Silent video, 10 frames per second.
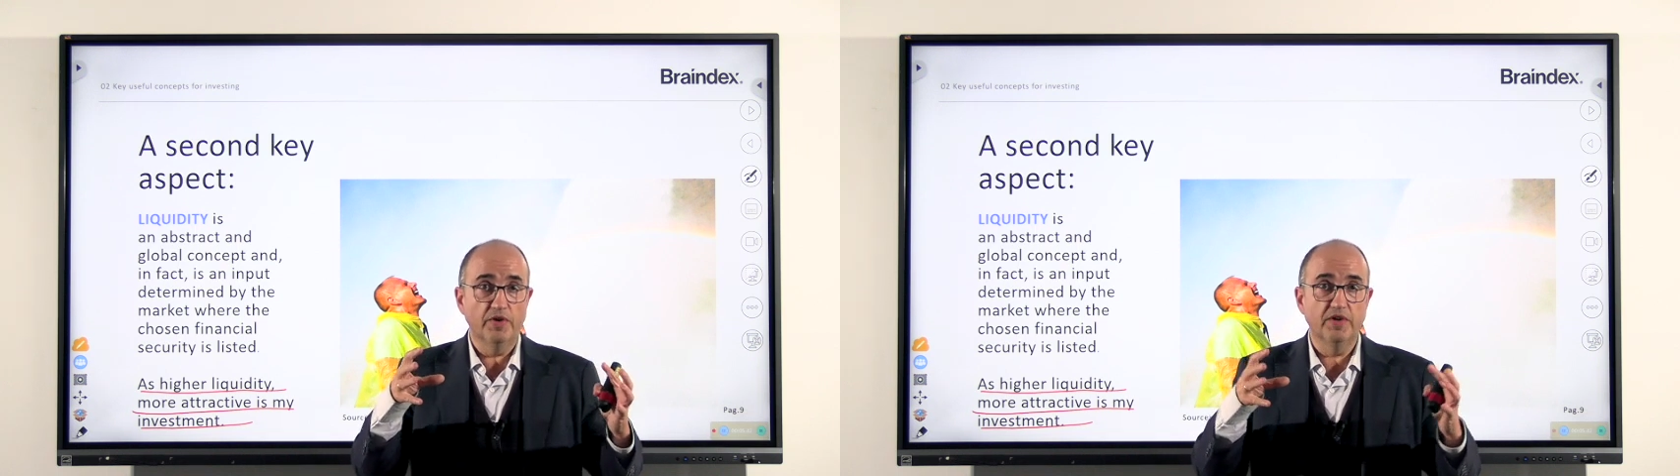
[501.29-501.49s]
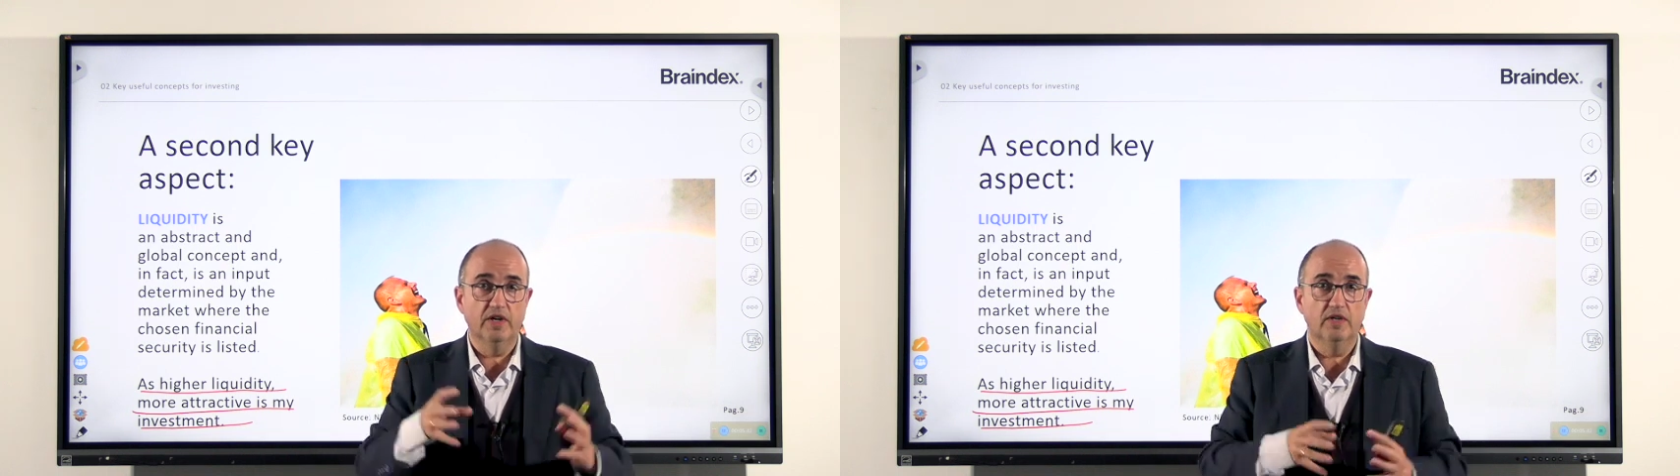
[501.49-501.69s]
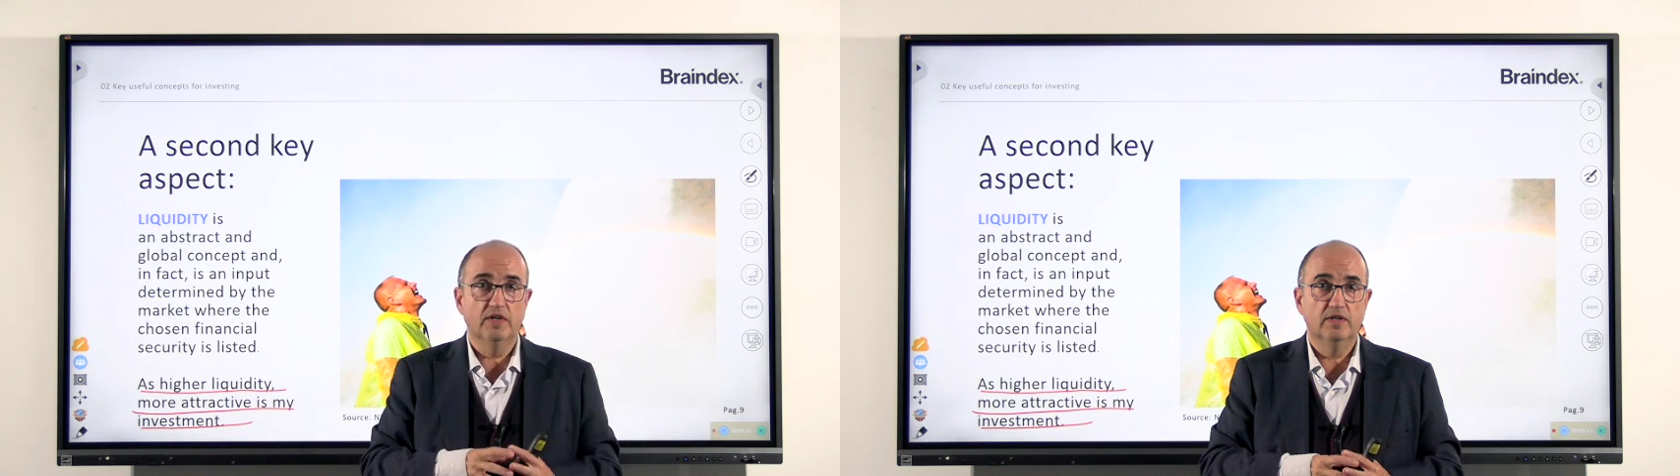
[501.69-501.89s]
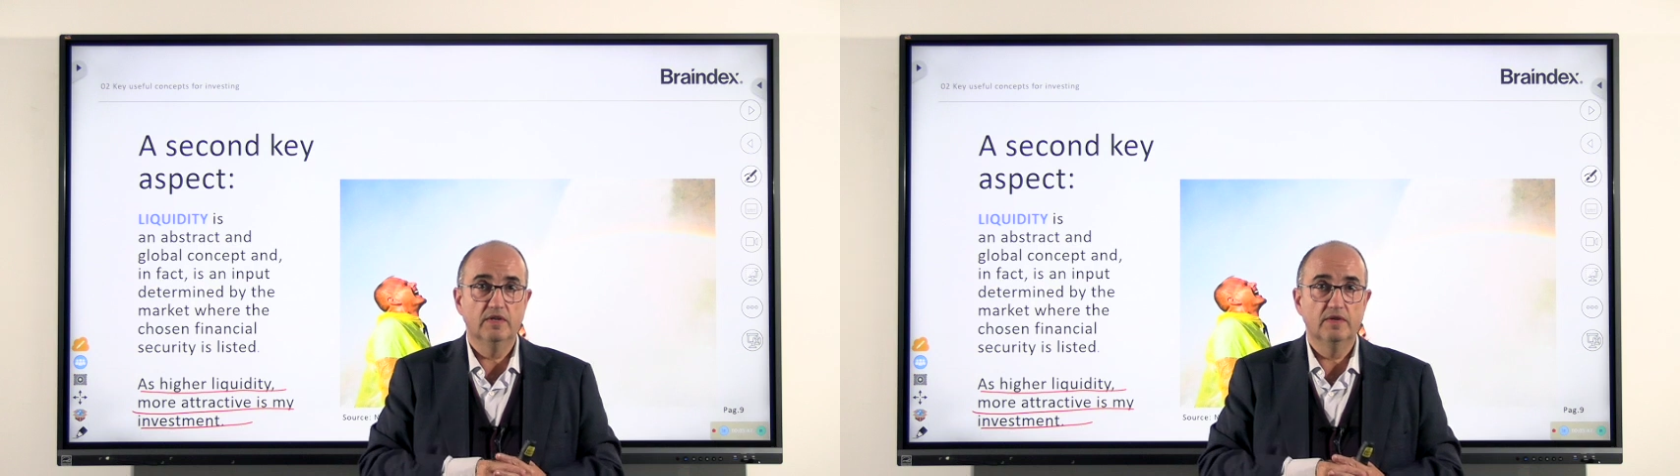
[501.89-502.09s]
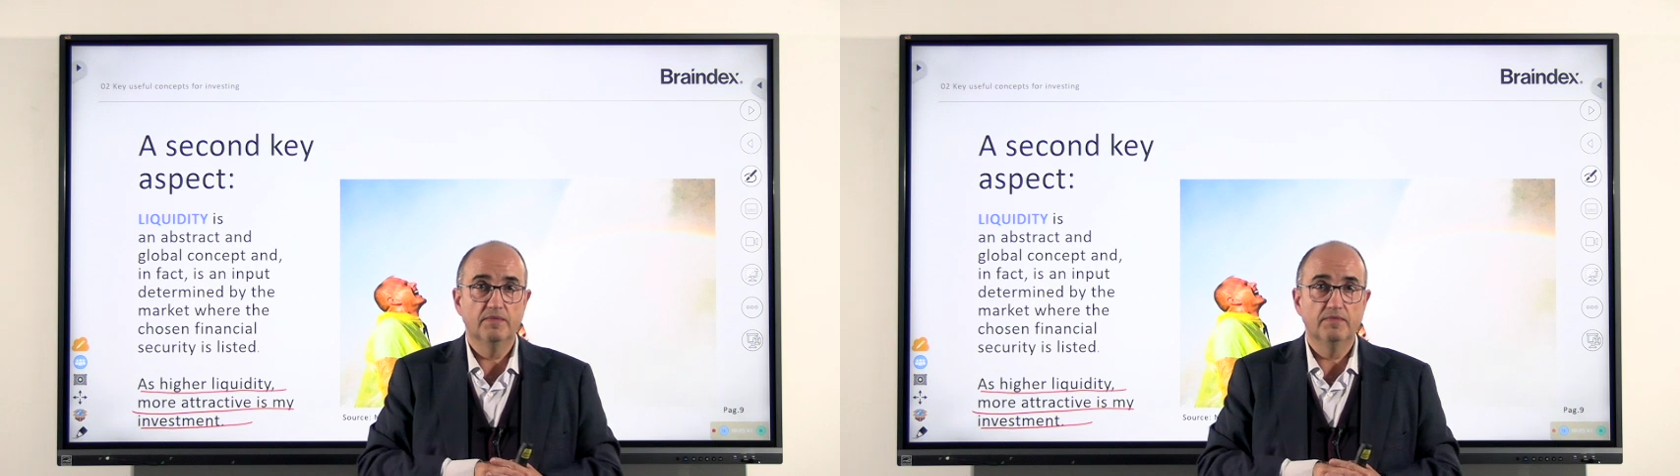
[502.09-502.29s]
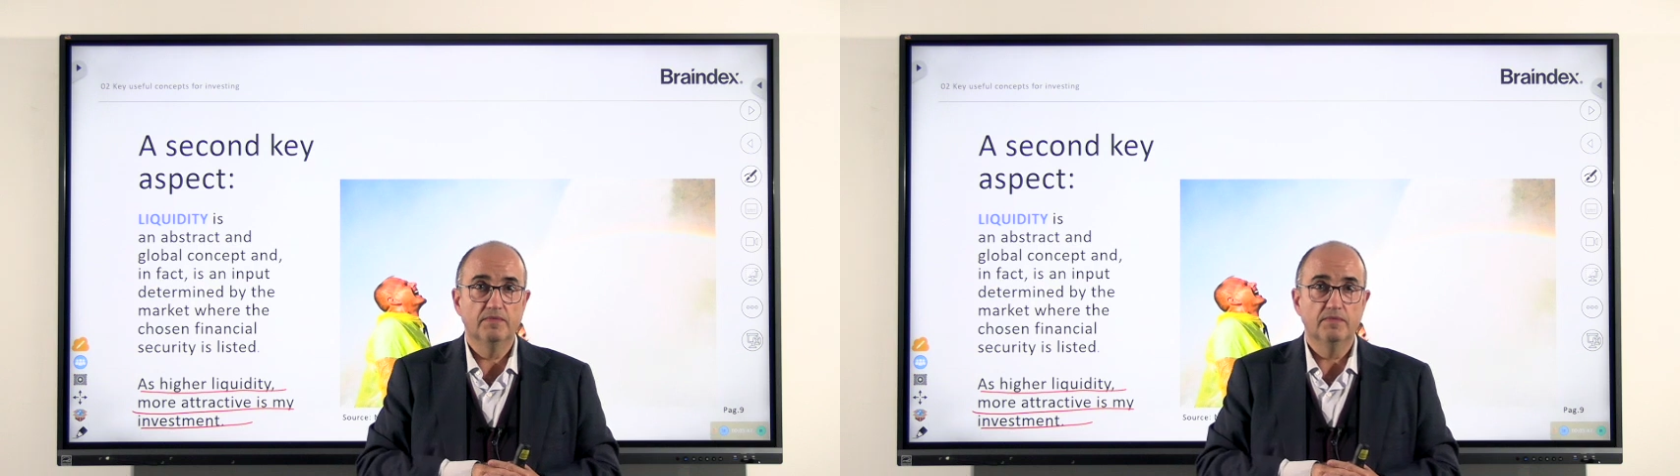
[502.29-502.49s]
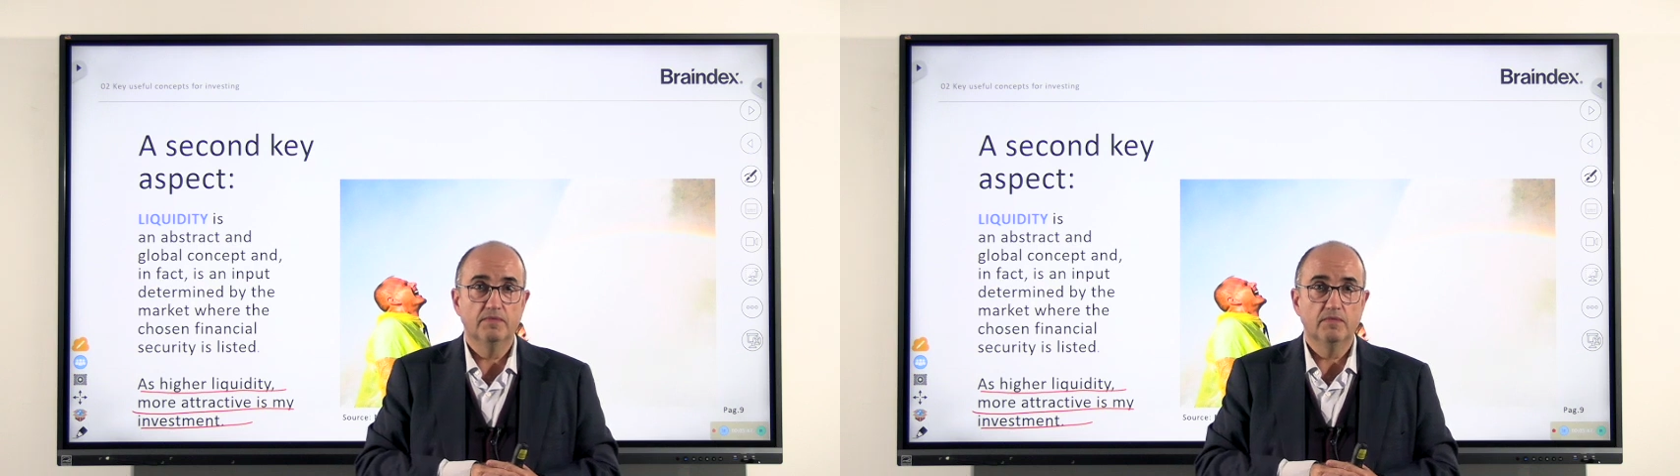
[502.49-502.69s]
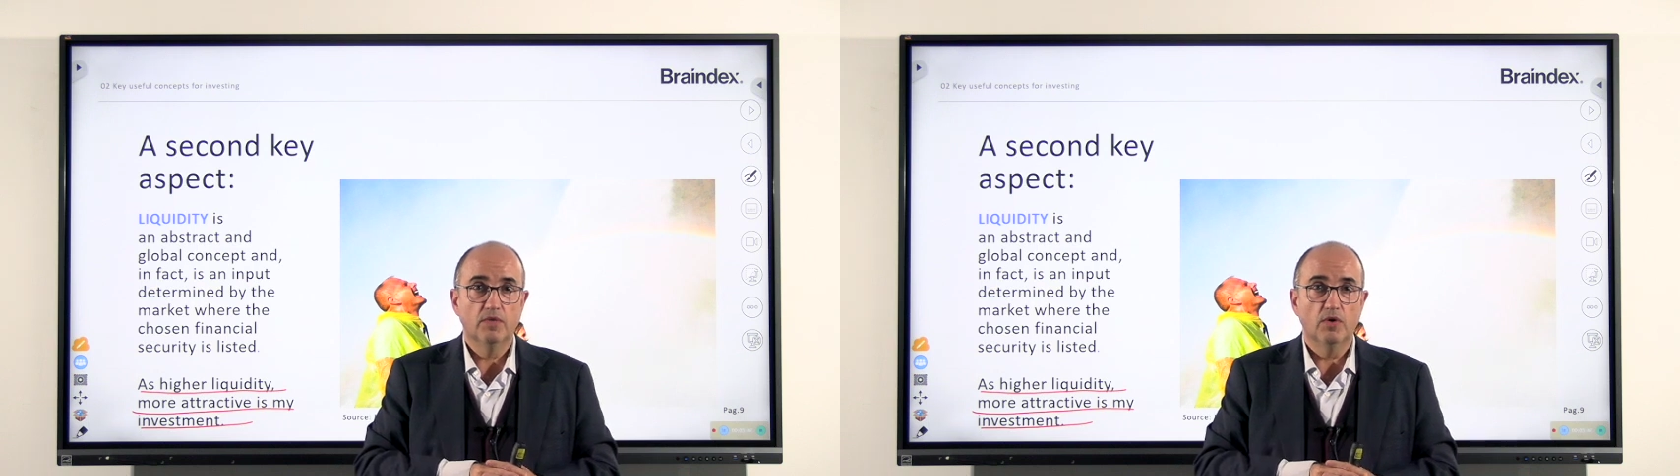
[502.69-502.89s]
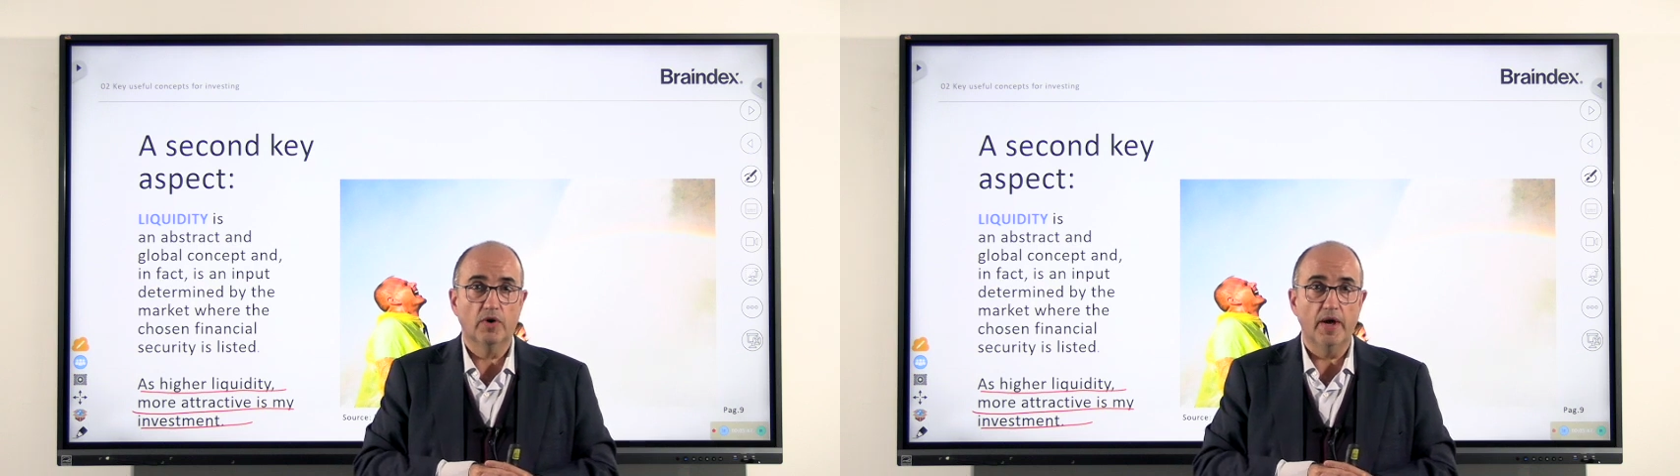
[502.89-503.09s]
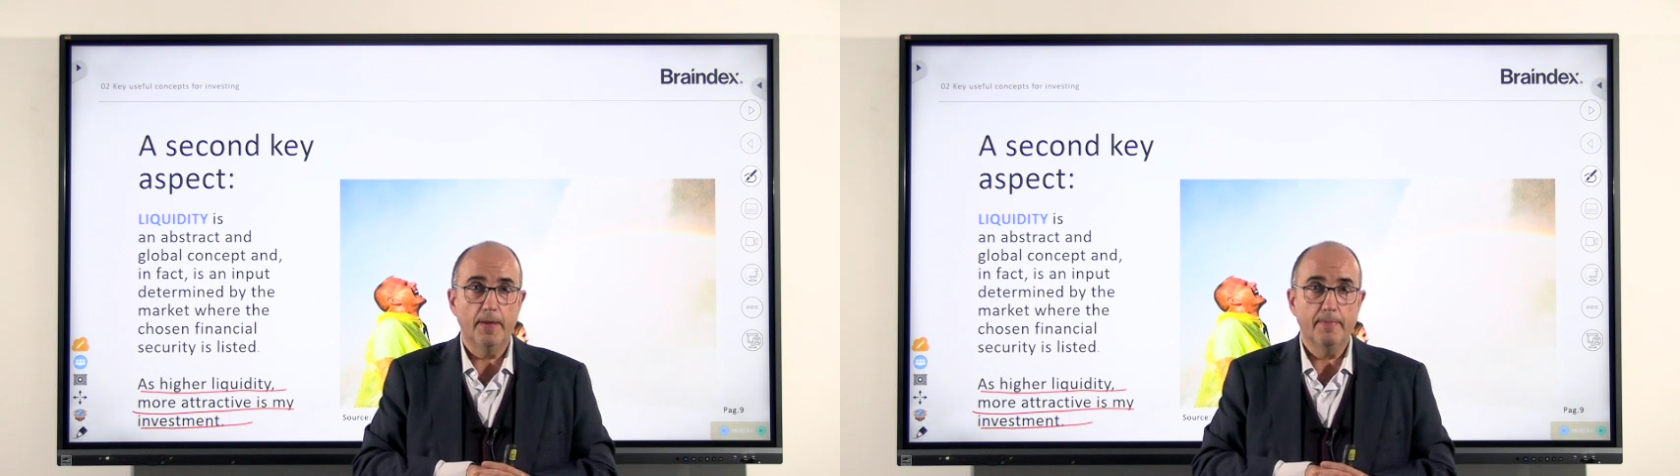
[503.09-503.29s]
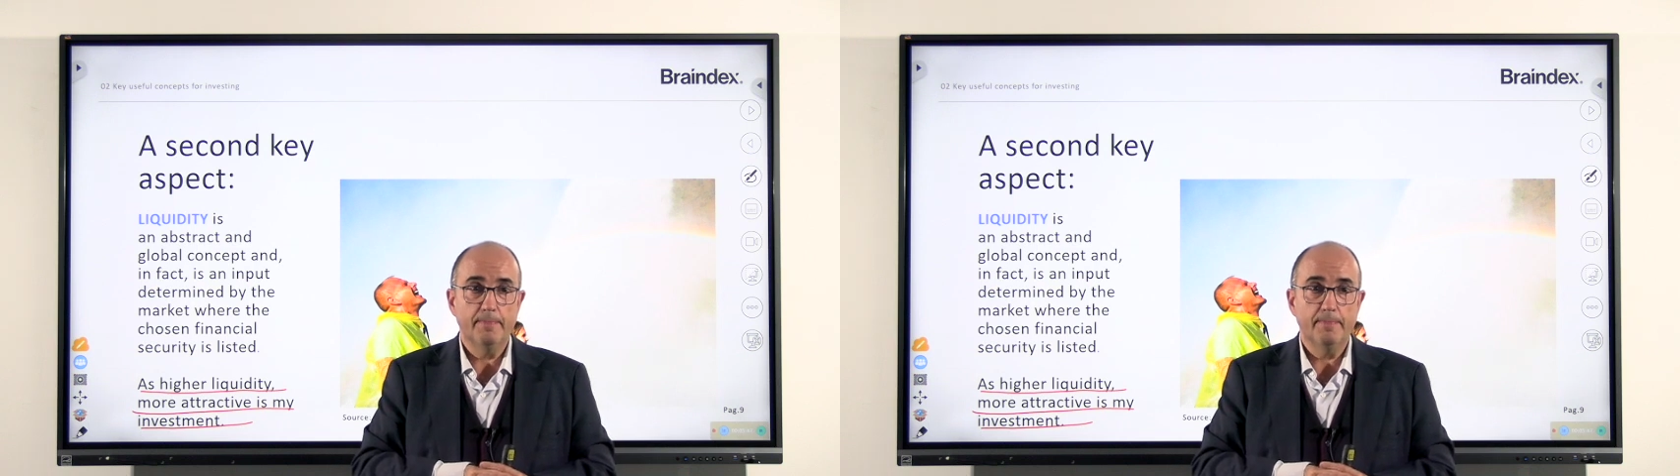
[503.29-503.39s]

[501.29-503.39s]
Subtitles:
here. Okay?